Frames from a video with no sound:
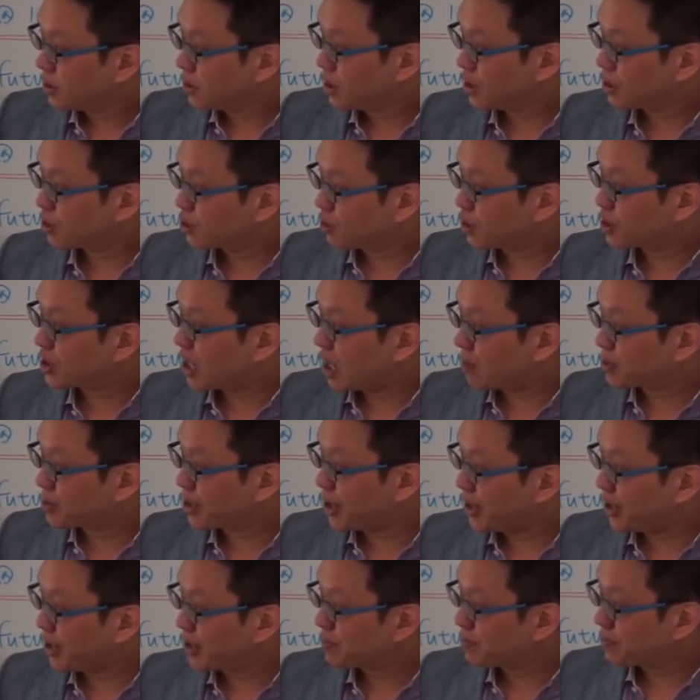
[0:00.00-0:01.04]
increase
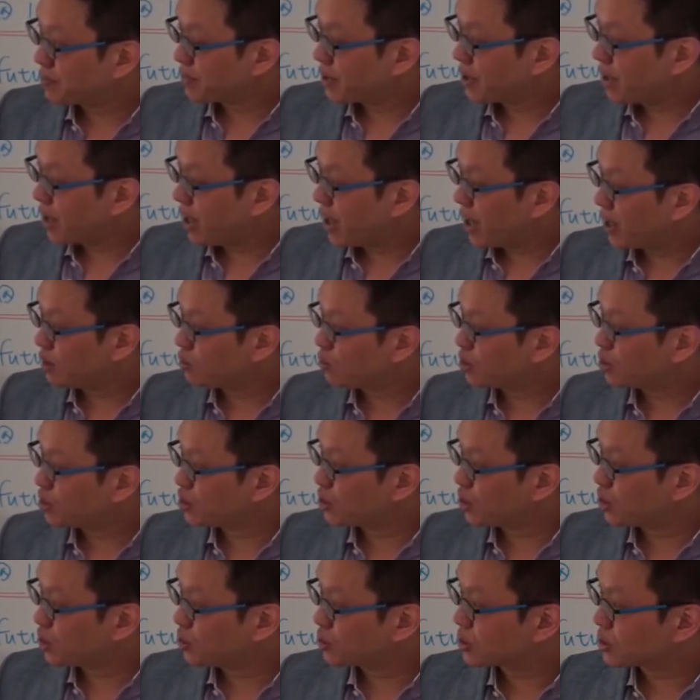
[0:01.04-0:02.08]
uptime, and
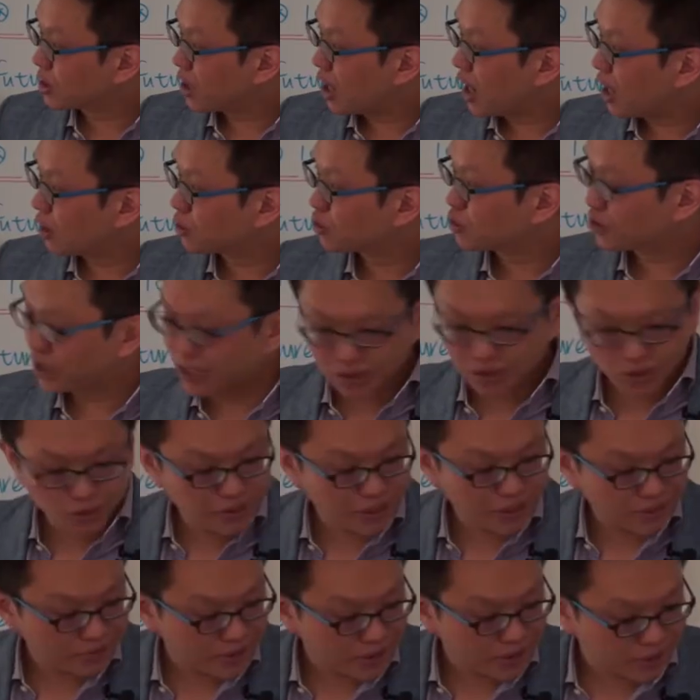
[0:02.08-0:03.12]
reduce unscheduled
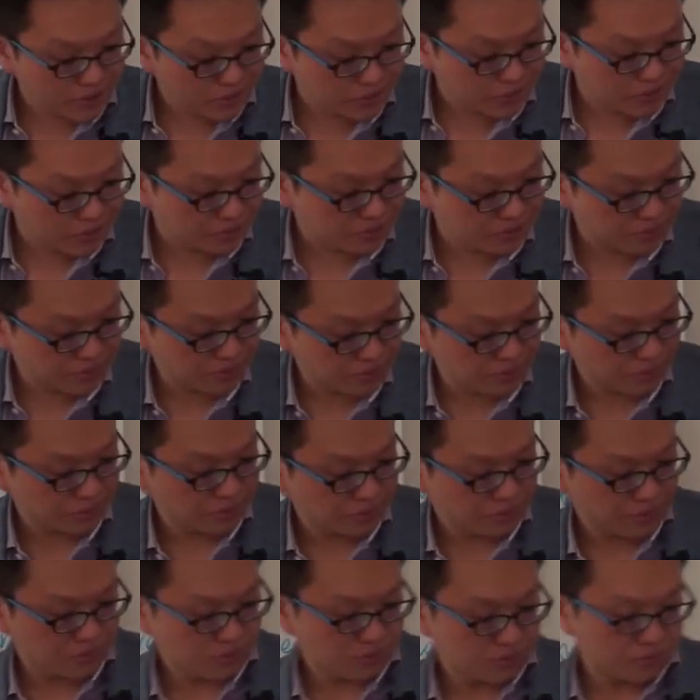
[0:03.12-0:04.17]
downtimes.
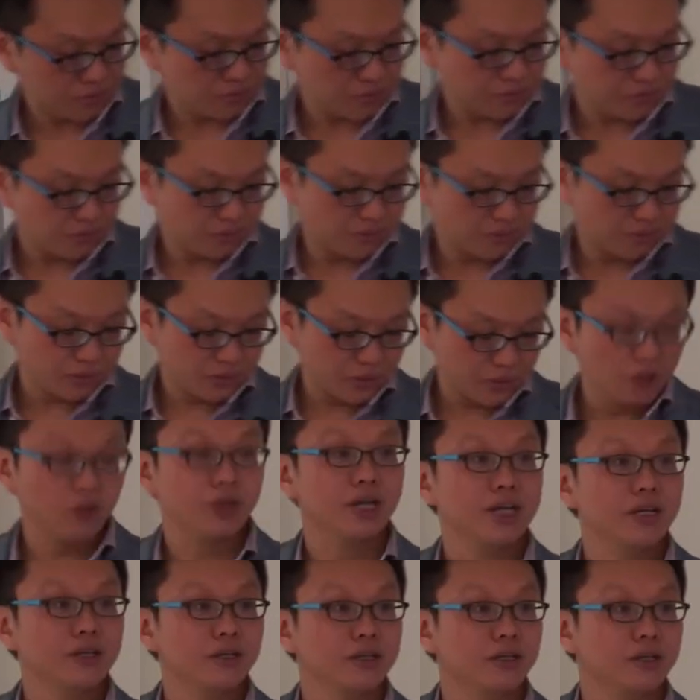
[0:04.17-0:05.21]

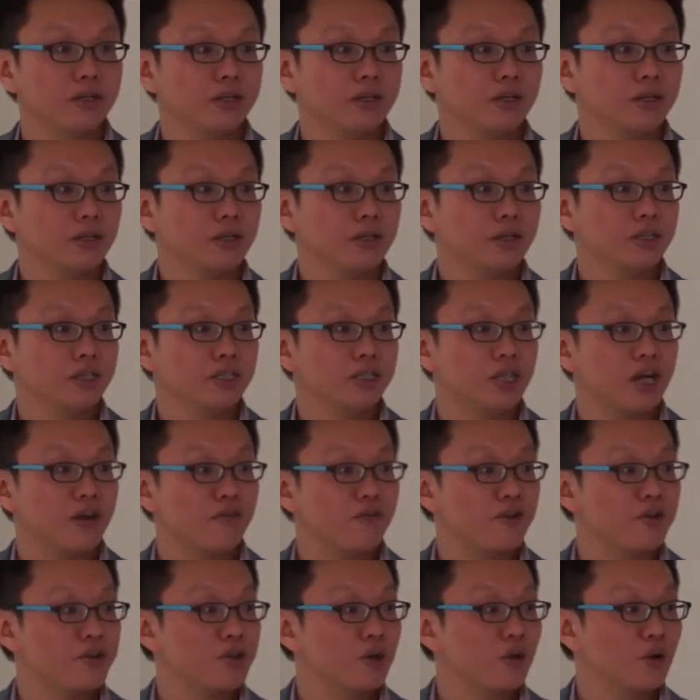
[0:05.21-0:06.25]
Okay? Is
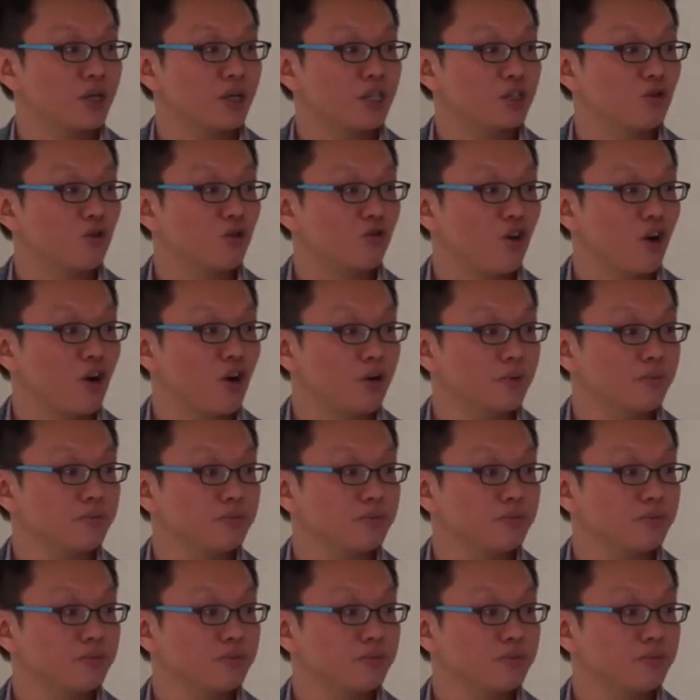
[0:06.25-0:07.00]
everything okay so far?